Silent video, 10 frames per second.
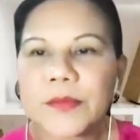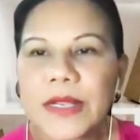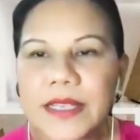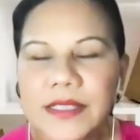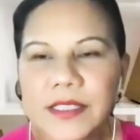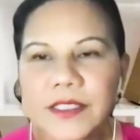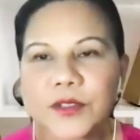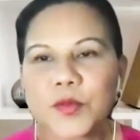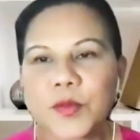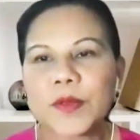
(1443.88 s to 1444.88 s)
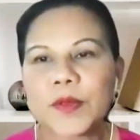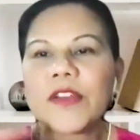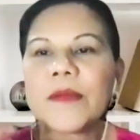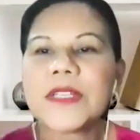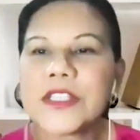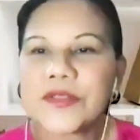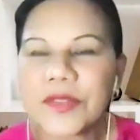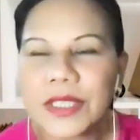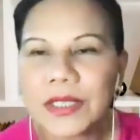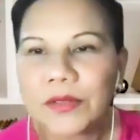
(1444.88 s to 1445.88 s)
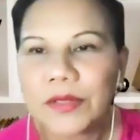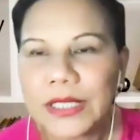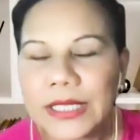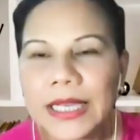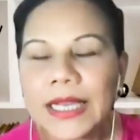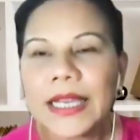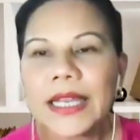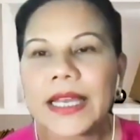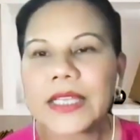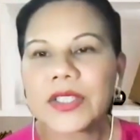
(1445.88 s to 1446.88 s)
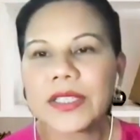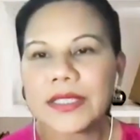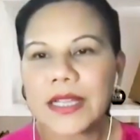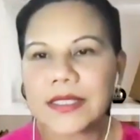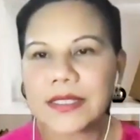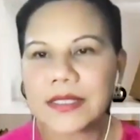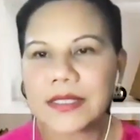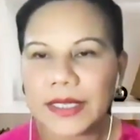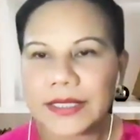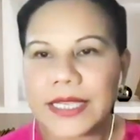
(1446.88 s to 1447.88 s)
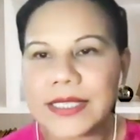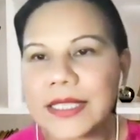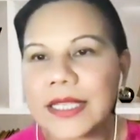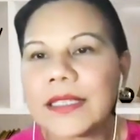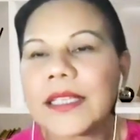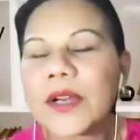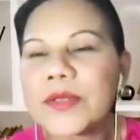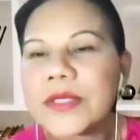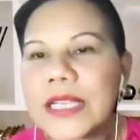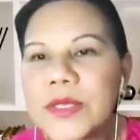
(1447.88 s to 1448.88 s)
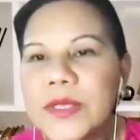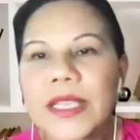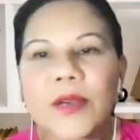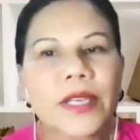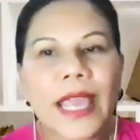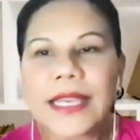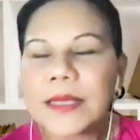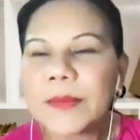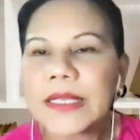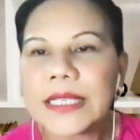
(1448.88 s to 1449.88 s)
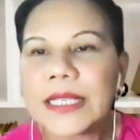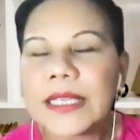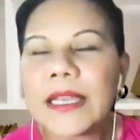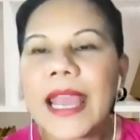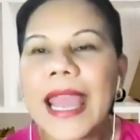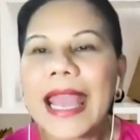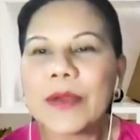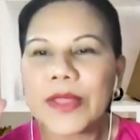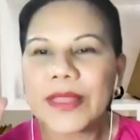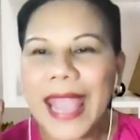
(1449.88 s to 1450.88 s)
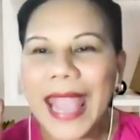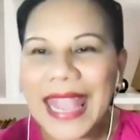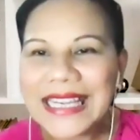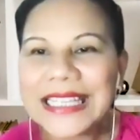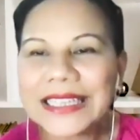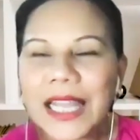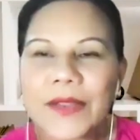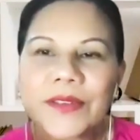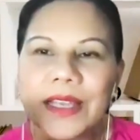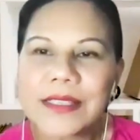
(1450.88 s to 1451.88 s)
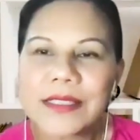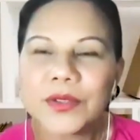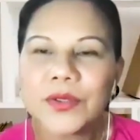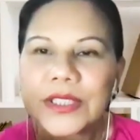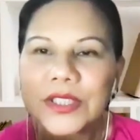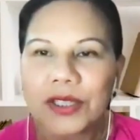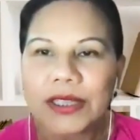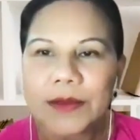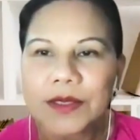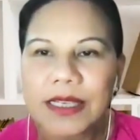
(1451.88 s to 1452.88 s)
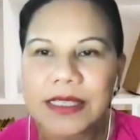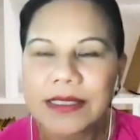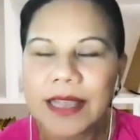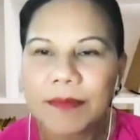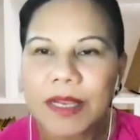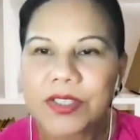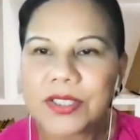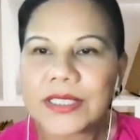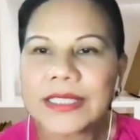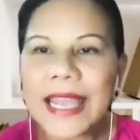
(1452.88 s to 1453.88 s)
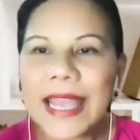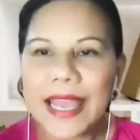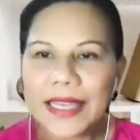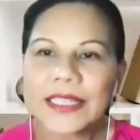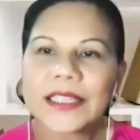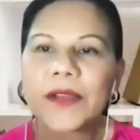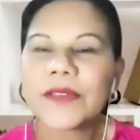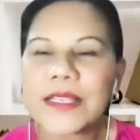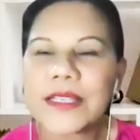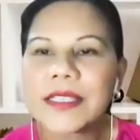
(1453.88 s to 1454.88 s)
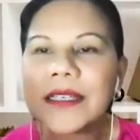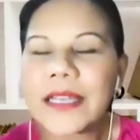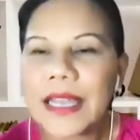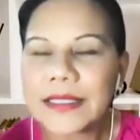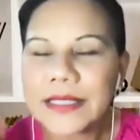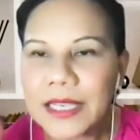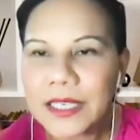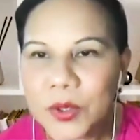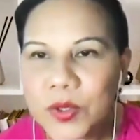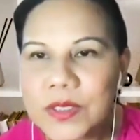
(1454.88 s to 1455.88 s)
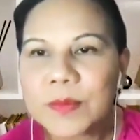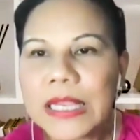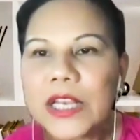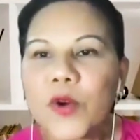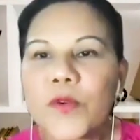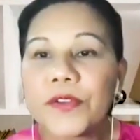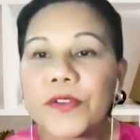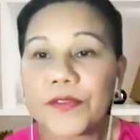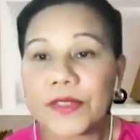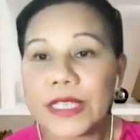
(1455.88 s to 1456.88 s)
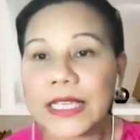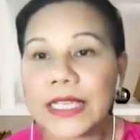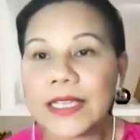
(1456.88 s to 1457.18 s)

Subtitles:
breast cancer, those people with family history only actually does the BRCA testing. Nowadays, we say, okay, anybody with any type of cancer, the 3 types of cancer that I mentioned, any type of cancer and diagnosed below 50,